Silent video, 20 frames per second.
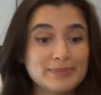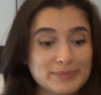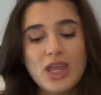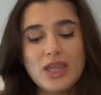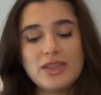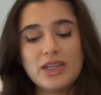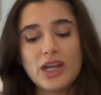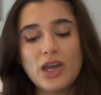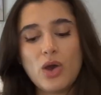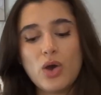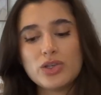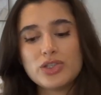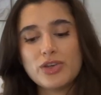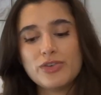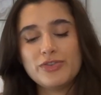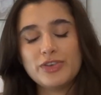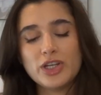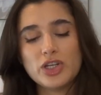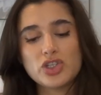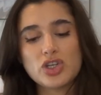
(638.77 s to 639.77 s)
And then I also
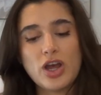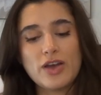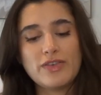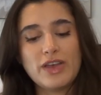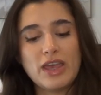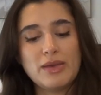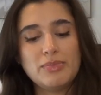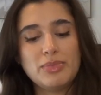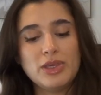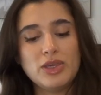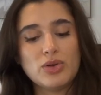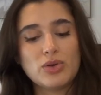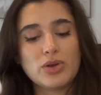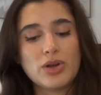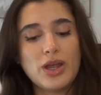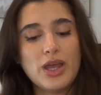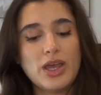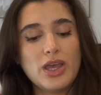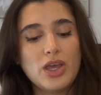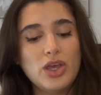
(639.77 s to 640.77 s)
finished off a
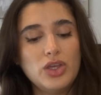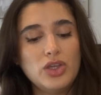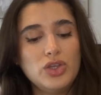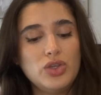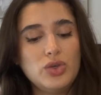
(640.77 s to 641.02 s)
Biore